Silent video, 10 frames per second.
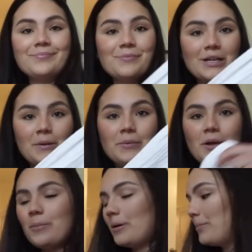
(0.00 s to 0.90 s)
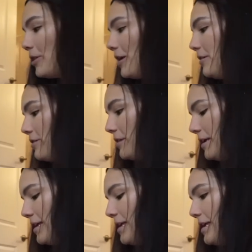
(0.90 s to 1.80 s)
bringing a burp cloth.
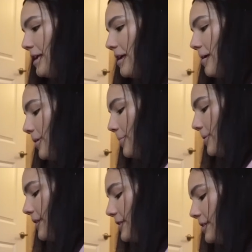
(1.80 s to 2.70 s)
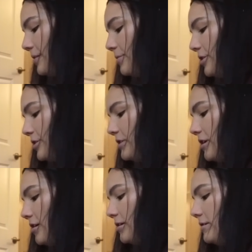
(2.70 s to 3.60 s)
I'm going to put this in with her
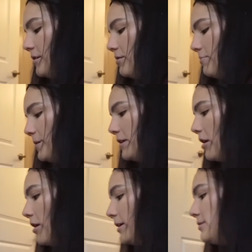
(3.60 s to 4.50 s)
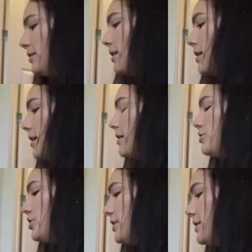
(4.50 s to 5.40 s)
socks though. But honestly,
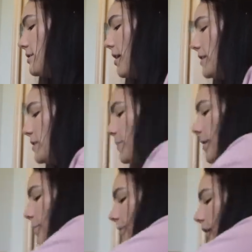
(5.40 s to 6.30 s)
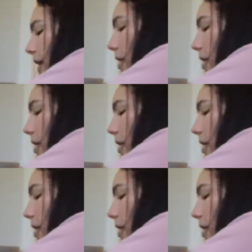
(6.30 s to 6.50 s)
she does not spit up very